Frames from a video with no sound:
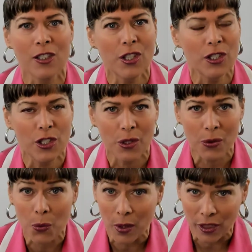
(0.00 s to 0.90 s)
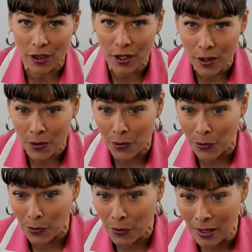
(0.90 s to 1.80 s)
to do with
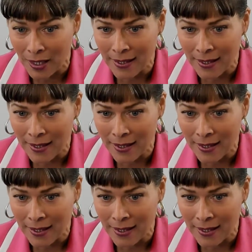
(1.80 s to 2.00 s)
you,